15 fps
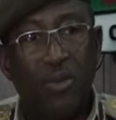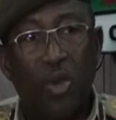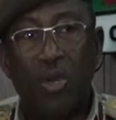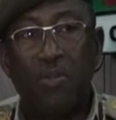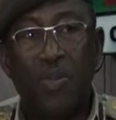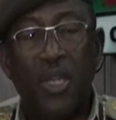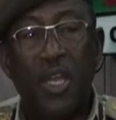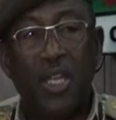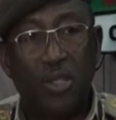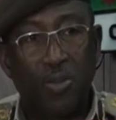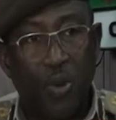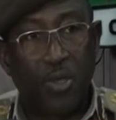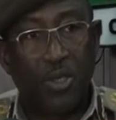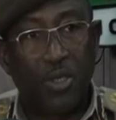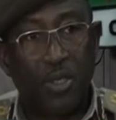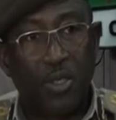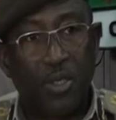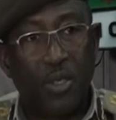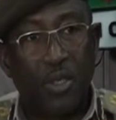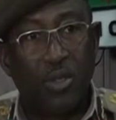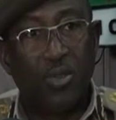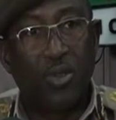not be exposed
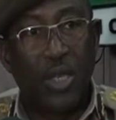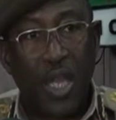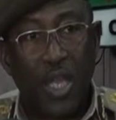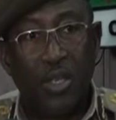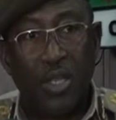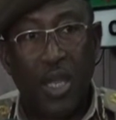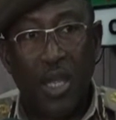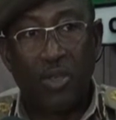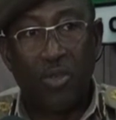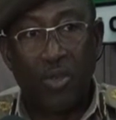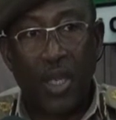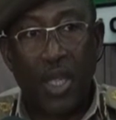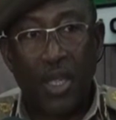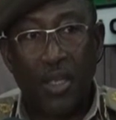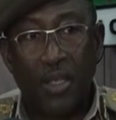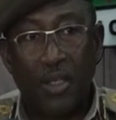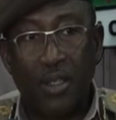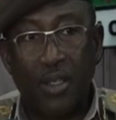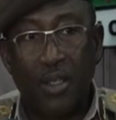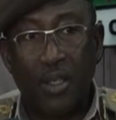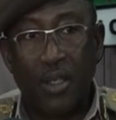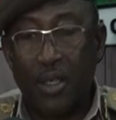to day-to-day
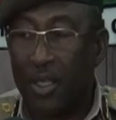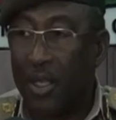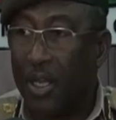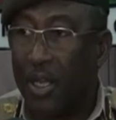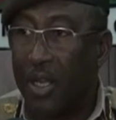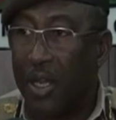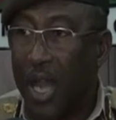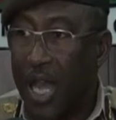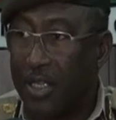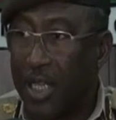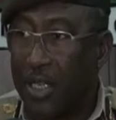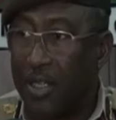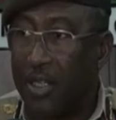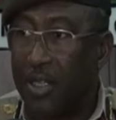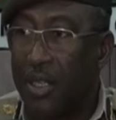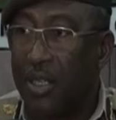hazard.